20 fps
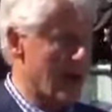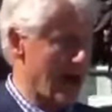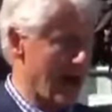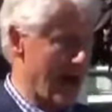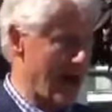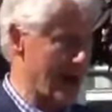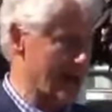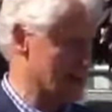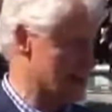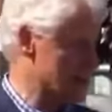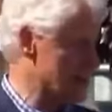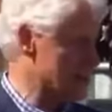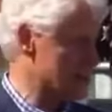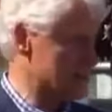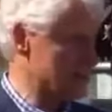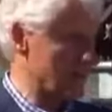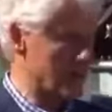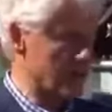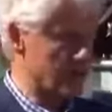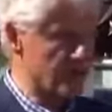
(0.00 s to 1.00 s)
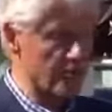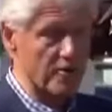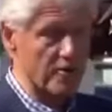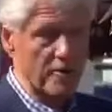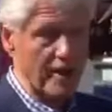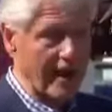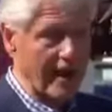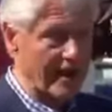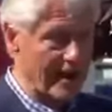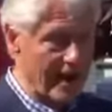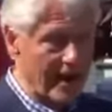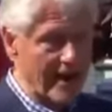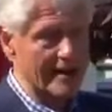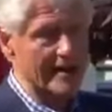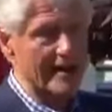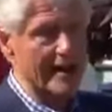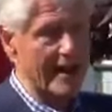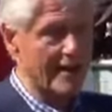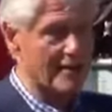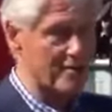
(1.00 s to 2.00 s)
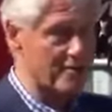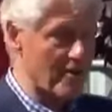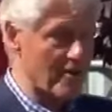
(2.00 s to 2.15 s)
I had just been through a knockdown,